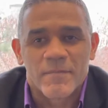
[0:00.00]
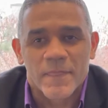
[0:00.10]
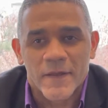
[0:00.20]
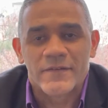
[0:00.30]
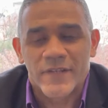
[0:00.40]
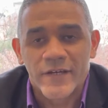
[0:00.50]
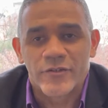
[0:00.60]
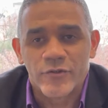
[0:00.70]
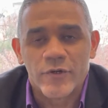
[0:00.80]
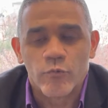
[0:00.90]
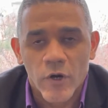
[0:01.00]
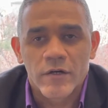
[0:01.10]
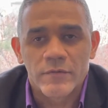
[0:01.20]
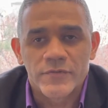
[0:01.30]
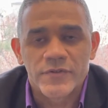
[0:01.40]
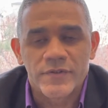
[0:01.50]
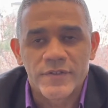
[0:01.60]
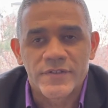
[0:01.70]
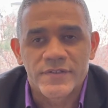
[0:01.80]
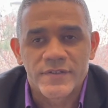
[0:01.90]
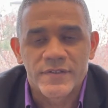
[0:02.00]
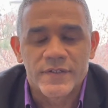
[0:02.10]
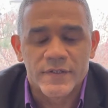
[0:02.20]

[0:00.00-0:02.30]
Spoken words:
Thank you and welcome to this